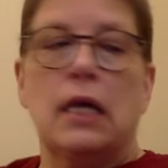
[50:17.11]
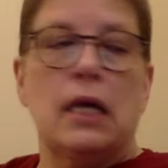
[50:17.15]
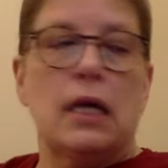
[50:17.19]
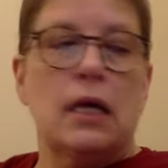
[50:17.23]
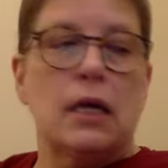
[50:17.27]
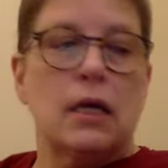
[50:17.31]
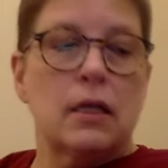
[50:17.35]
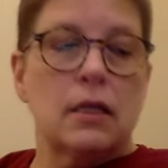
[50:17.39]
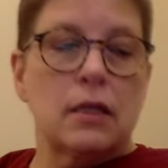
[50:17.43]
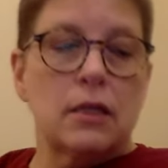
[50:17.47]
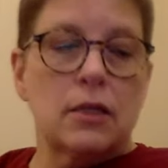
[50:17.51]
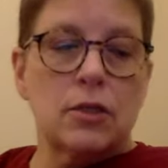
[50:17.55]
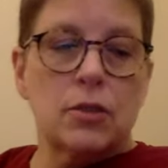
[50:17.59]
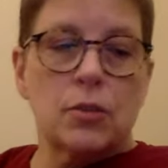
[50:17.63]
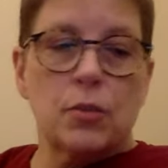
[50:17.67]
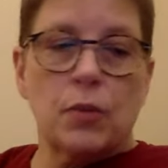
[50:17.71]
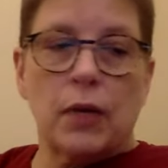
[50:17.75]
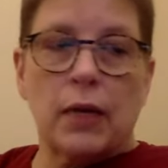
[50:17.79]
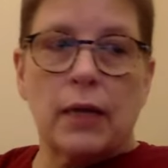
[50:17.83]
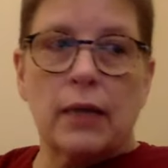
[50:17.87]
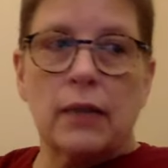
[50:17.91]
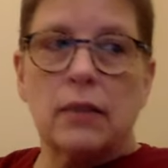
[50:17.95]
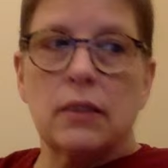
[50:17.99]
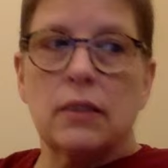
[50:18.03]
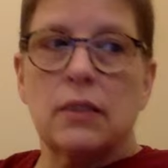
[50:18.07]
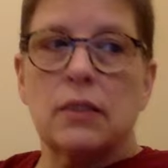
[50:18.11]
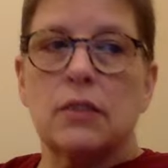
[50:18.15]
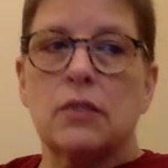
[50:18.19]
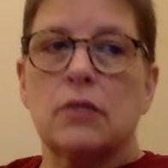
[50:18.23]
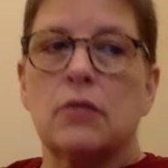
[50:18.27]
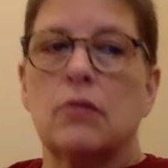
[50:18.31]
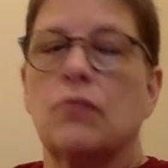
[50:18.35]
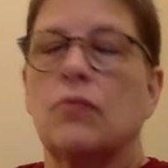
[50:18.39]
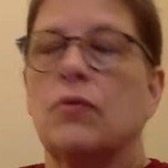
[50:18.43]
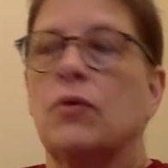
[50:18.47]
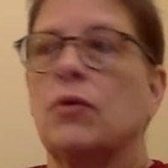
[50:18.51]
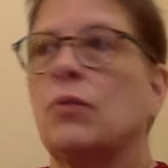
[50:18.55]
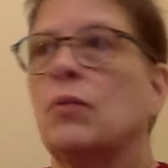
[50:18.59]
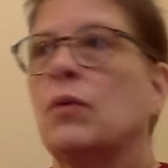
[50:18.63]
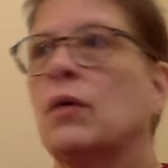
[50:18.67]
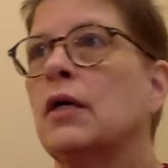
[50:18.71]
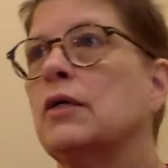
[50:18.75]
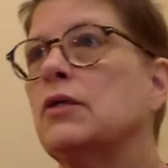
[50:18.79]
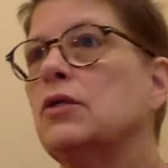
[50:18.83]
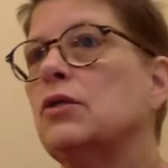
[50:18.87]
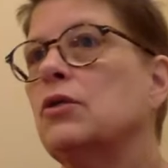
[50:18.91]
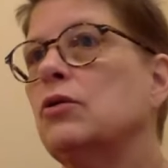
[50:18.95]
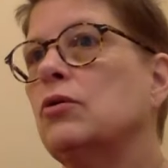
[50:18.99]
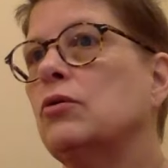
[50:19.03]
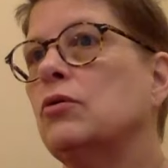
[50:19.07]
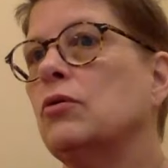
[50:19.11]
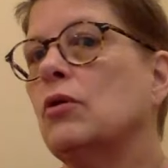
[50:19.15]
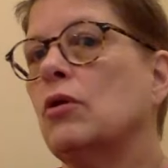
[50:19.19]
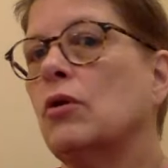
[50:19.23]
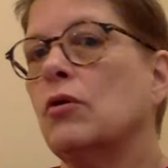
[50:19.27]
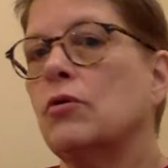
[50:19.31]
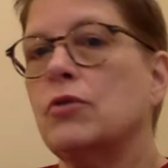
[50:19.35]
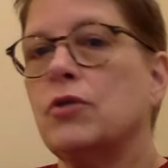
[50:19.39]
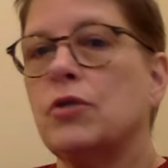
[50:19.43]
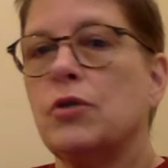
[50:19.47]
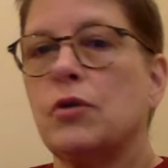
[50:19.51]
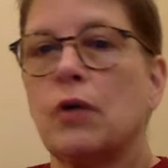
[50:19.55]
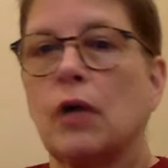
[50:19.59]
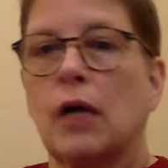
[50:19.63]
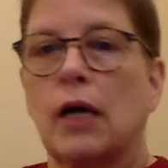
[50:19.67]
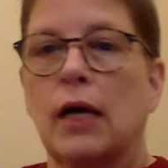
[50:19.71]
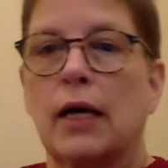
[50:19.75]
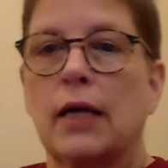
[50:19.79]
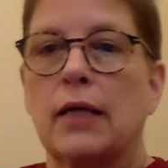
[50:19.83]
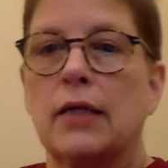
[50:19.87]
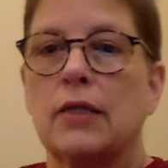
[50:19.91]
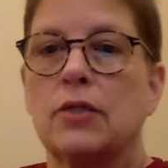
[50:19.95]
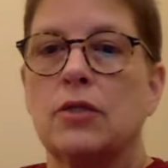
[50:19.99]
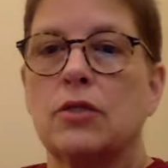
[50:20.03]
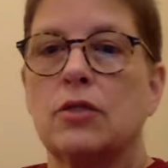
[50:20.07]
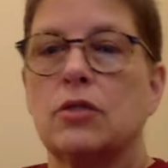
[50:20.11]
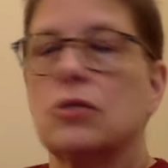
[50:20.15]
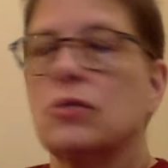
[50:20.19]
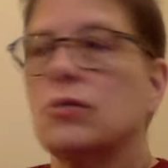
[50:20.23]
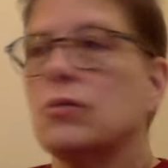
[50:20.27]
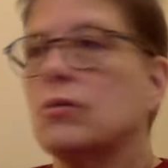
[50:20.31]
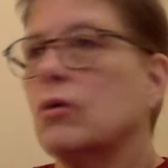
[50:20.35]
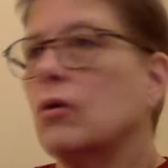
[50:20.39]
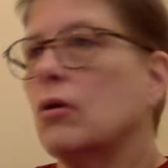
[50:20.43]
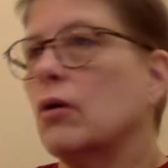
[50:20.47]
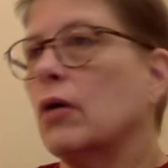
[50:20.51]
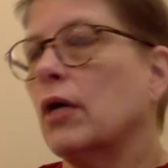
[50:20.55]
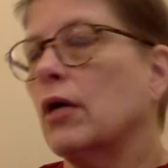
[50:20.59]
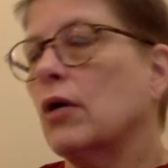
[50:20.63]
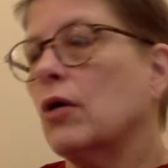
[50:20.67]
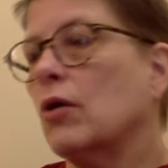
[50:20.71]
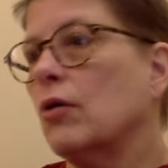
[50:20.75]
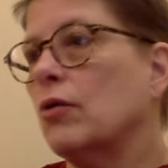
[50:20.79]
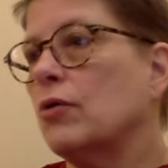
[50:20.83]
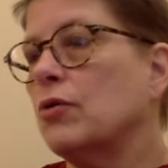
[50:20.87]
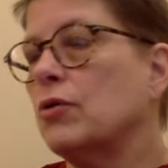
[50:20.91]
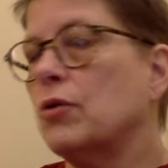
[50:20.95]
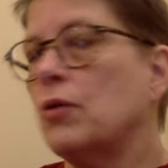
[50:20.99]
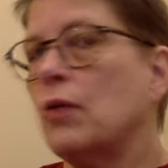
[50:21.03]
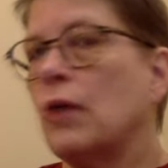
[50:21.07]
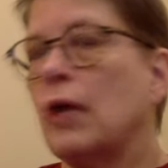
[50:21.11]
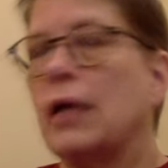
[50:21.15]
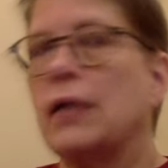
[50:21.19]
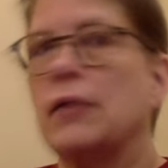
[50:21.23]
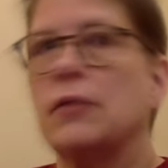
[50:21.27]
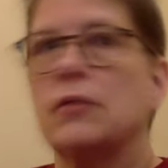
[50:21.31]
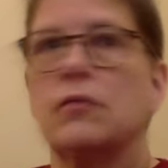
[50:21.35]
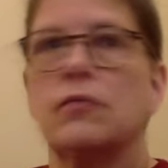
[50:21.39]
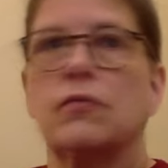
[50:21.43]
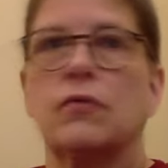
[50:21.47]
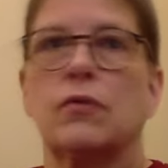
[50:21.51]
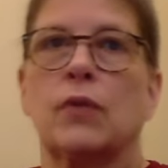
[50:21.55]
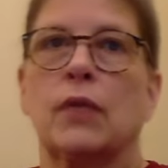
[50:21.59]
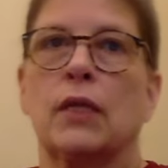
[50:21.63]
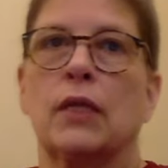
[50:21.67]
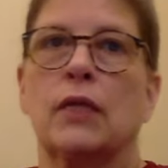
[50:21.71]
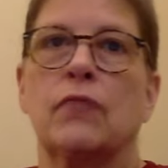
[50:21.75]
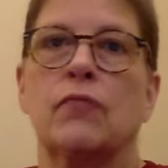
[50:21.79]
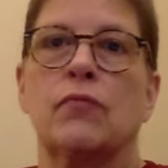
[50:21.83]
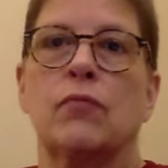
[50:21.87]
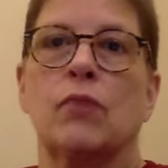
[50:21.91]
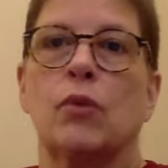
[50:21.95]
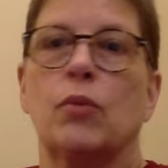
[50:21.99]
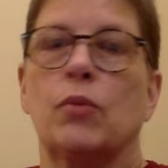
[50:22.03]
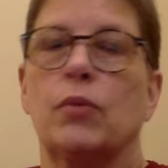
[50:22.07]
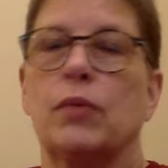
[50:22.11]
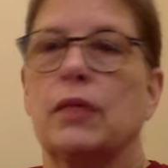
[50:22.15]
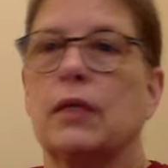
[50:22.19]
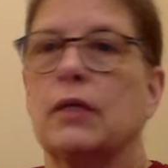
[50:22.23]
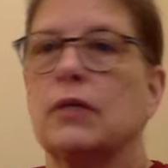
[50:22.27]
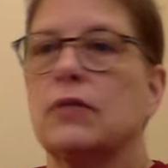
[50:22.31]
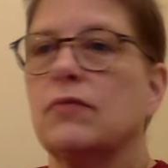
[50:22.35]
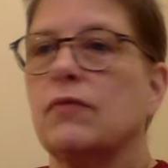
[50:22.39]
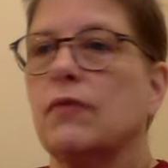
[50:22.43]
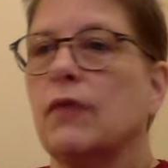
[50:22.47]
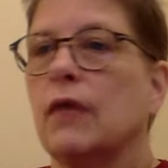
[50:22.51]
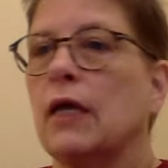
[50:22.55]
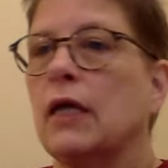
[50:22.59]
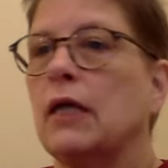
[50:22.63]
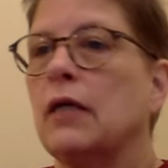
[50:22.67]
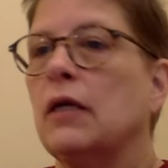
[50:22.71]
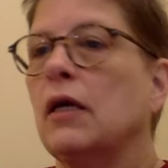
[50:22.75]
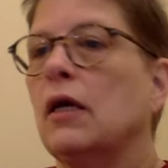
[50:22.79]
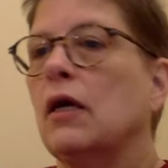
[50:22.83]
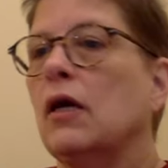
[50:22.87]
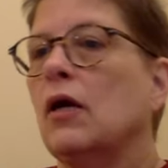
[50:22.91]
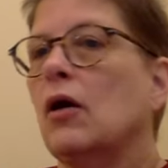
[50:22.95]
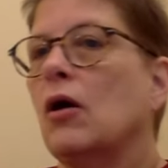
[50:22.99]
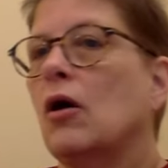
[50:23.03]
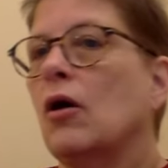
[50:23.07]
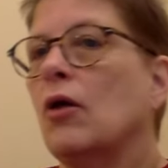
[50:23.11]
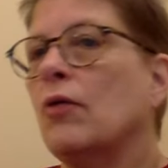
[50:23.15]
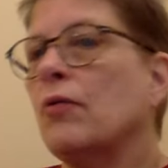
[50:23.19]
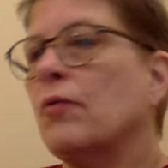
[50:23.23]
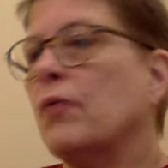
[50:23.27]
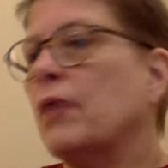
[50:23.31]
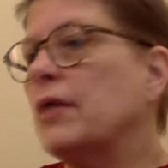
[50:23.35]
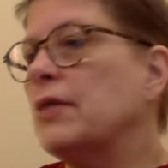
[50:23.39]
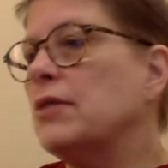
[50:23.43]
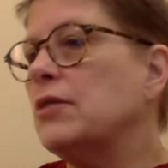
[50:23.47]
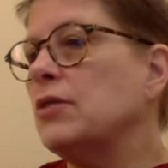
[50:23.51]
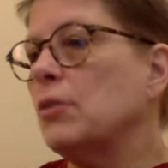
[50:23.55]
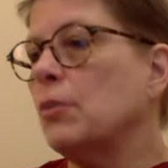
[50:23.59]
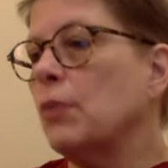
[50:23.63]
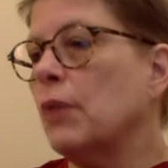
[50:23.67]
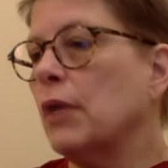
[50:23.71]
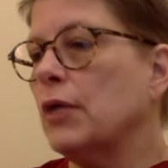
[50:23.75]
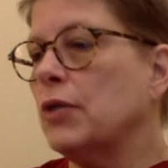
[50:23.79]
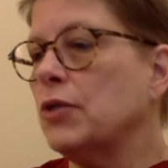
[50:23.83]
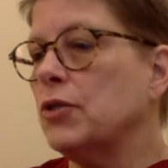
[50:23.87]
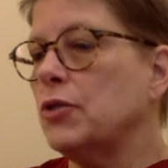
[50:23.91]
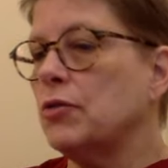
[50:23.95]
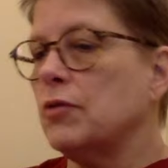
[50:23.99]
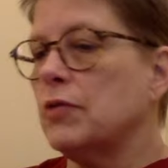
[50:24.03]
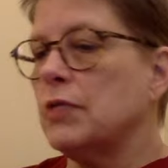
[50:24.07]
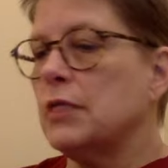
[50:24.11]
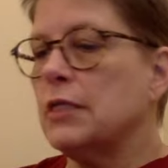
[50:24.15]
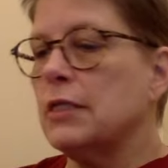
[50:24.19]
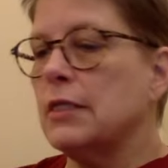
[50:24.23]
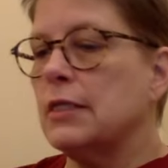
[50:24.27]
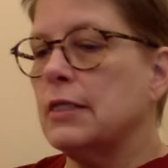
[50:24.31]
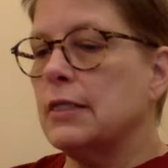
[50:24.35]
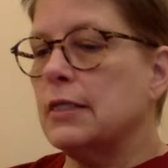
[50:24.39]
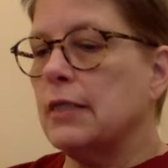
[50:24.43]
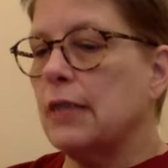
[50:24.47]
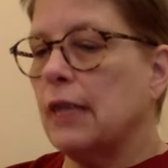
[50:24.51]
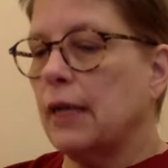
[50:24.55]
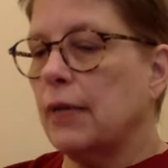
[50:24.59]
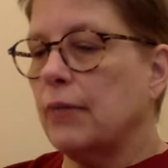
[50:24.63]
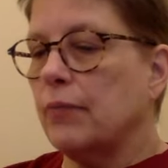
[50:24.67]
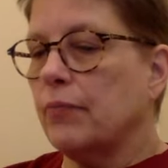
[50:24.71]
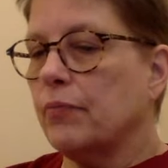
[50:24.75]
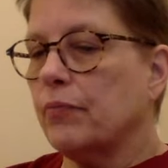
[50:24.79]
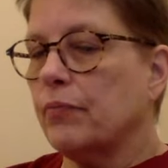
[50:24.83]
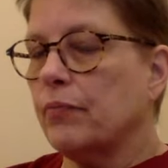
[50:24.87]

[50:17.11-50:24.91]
In this practice, if you want to close your eyes, just go ahead and close your eyes. If you want to leave them open, that's fine. Otherwise, the posture is the same